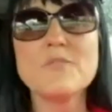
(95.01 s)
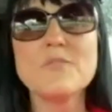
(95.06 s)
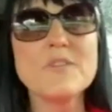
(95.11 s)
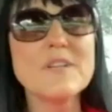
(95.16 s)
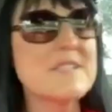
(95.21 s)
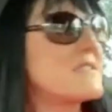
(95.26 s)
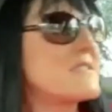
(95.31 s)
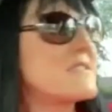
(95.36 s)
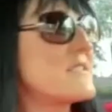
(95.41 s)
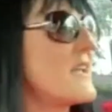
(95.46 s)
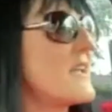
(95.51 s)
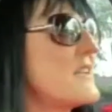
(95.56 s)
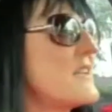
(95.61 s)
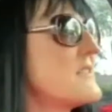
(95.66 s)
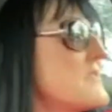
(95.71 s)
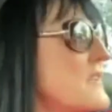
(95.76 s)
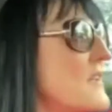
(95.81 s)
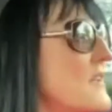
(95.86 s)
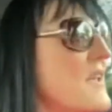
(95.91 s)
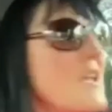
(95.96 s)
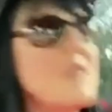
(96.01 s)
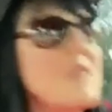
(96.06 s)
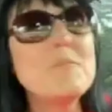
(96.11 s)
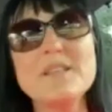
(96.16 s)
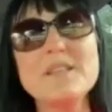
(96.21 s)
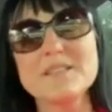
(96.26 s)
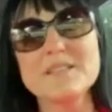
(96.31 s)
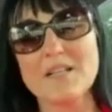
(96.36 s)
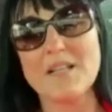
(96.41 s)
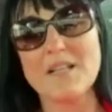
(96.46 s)
And in real estate,
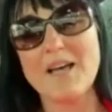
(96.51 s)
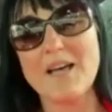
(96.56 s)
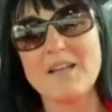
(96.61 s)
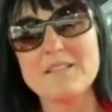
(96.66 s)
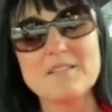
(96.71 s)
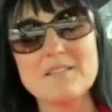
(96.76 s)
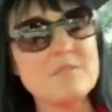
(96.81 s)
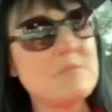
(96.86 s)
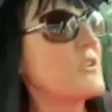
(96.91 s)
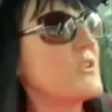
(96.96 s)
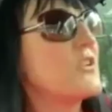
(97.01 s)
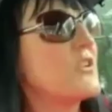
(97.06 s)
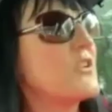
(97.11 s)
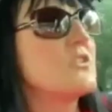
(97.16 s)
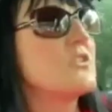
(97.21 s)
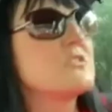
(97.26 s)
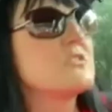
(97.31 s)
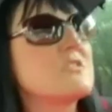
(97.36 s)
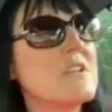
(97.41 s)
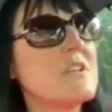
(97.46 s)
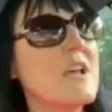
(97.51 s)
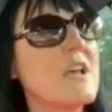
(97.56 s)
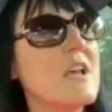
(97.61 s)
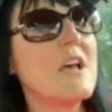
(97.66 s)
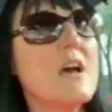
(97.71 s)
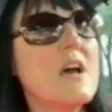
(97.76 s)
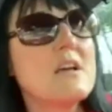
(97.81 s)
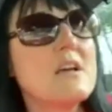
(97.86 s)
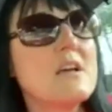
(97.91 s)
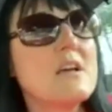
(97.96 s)
it means a lot because
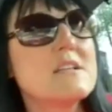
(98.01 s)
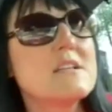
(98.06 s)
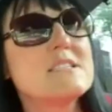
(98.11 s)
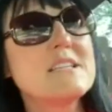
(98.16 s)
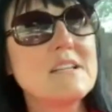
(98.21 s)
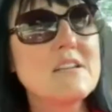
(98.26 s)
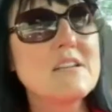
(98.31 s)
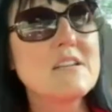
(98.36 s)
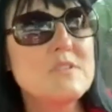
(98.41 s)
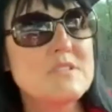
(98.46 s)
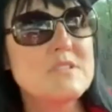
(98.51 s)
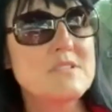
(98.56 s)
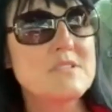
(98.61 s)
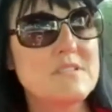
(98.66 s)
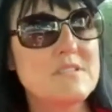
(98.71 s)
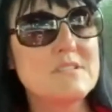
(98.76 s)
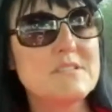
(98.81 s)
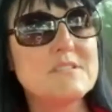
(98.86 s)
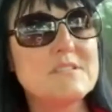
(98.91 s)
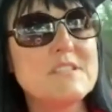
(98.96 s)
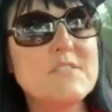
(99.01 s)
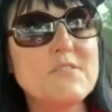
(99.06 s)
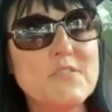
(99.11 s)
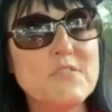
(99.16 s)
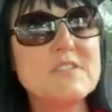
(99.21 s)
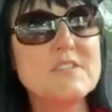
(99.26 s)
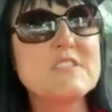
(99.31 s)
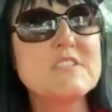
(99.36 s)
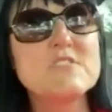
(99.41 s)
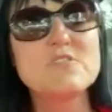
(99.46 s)
dealing with
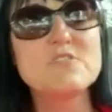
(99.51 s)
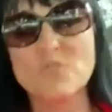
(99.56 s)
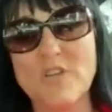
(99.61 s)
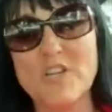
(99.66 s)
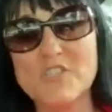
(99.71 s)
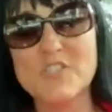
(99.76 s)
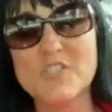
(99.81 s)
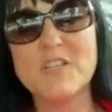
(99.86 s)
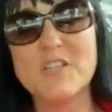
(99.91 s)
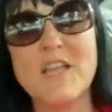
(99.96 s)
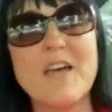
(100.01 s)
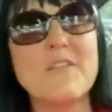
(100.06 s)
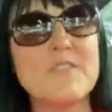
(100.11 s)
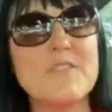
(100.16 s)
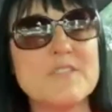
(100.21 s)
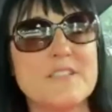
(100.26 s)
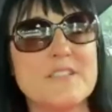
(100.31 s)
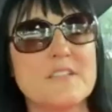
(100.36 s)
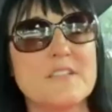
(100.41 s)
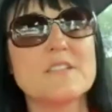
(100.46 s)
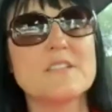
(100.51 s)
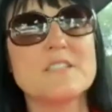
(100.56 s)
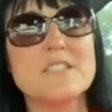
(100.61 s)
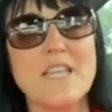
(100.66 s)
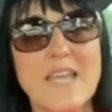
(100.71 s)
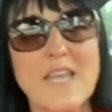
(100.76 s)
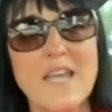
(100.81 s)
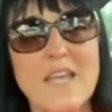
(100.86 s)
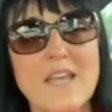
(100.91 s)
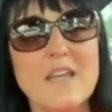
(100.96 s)
different situations every
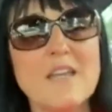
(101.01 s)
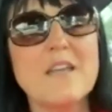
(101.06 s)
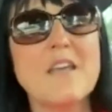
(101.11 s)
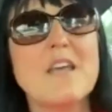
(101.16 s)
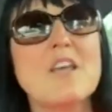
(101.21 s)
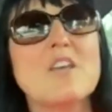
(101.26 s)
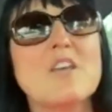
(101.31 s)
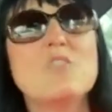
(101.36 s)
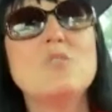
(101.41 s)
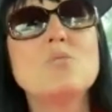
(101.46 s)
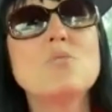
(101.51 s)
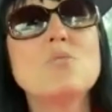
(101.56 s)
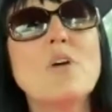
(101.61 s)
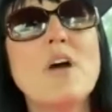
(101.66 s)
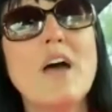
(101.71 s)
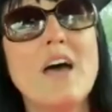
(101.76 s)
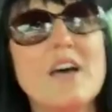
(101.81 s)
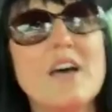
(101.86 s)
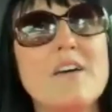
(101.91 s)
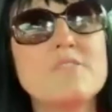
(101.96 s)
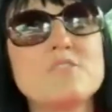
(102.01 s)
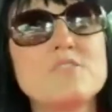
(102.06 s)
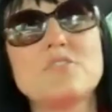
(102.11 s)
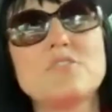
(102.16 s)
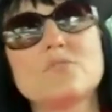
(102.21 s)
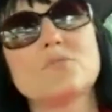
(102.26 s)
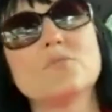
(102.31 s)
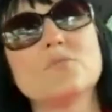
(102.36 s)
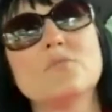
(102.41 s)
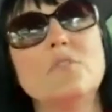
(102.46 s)
single day, you
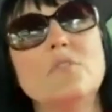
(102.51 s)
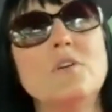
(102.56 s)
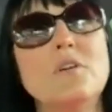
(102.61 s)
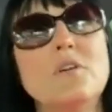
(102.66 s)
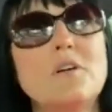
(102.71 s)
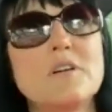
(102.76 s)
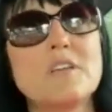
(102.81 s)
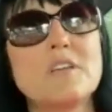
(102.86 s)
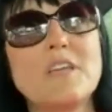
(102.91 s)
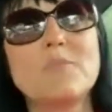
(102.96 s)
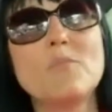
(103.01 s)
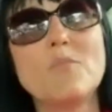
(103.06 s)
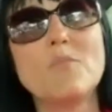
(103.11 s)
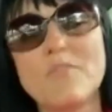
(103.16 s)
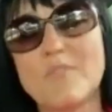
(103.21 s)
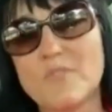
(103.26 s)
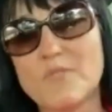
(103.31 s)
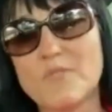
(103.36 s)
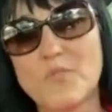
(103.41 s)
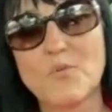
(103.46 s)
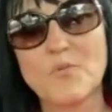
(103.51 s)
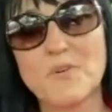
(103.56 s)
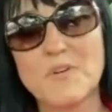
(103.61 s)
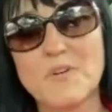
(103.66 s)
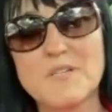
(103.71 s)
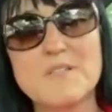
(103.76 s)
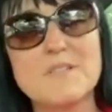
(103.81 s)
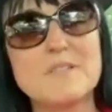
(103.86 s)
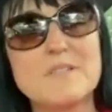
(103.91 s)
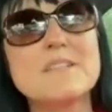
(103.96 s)
have to keep moving
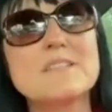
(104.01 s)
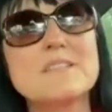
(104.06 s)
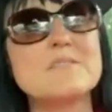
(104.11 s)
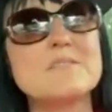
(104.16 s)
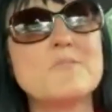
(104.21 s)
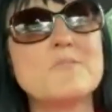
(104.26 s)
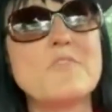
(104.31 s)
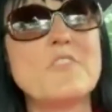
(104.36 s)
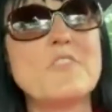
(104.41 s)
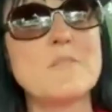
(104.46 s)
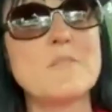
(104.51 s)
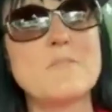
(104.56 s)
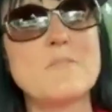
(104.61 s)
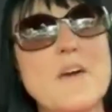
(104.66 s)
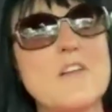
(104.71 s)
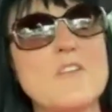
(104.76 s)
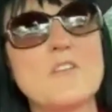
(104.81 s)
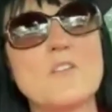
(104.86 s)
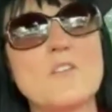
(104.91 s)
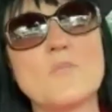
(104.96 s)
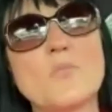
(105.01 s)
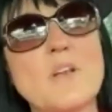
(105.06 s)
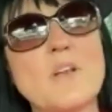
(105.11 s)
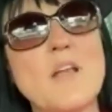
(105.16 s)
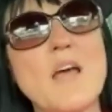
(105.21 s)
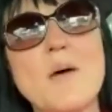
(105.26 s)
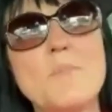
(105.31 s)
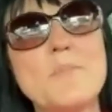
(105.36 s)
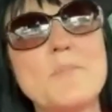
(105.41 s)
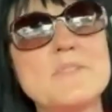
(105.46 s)
forward. Doesn't really
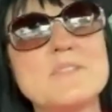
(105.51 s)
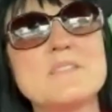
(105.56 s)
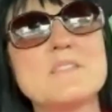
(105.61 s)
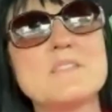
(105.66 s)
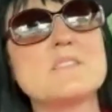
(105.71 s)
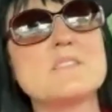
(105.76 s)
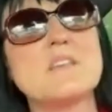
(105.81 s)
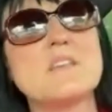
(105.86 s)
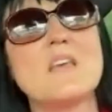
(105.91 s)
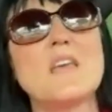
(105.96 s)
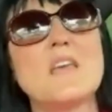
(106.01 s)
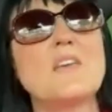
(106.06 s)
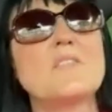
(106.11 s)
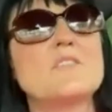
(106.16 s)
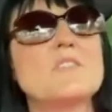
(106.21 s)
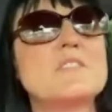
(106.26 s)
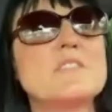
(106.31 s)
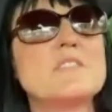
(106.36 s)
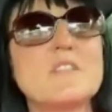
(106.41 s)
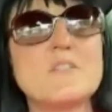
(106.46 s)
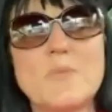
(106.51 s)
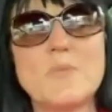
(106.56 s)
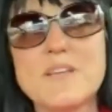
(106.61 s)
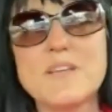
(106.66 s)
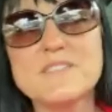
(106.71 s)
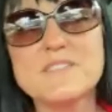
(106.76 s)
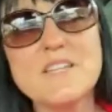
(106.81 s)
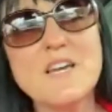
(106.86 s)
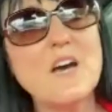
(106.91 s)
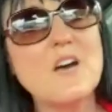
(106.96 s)
matter what happens, if the
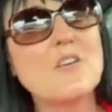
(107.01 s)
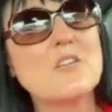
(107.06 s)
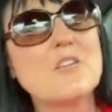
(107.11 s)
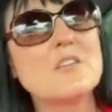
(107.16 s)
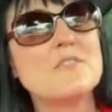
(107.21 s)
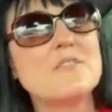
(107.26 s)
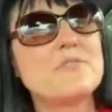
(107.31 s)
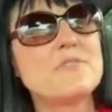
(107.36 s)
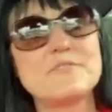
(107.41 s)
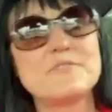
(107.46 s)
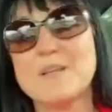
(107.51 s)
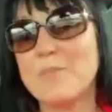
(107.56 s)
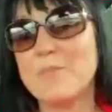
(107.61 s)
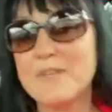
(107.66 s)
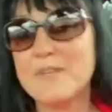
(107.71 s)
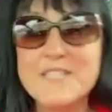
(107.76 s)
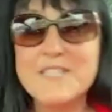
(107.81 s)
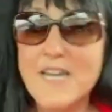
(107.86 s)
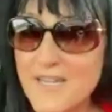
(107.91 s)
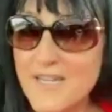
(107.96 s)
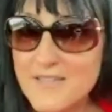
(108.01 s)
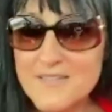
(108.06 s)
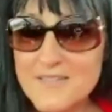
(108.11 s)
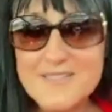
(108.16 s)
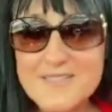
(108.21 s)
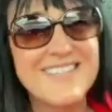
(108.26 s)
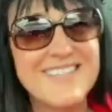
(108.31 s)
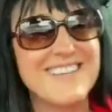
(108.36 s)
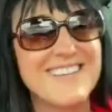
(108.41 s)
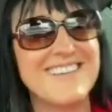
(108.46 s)
deal breaks down, if somebody
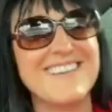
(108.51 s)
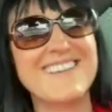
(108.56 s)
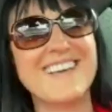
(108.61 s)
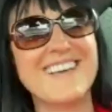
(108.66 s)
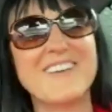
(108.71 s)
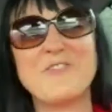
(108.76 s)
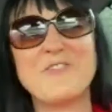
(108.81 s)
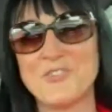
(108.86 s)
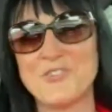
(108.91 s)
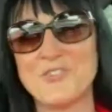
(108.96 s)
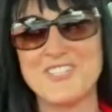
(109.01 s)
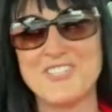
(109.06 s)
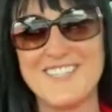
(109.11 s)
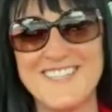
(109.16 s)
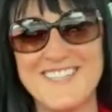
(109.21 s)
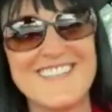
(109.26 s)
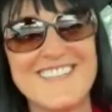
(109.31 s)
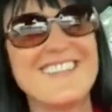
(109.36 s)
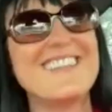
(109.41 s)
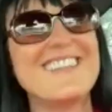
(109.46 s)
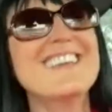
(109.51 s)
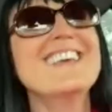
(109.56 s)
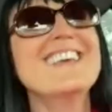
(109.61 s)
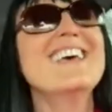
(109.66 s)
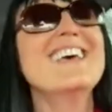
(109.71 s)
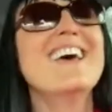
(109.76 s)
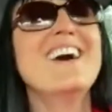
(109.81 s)
dies, unfortunately,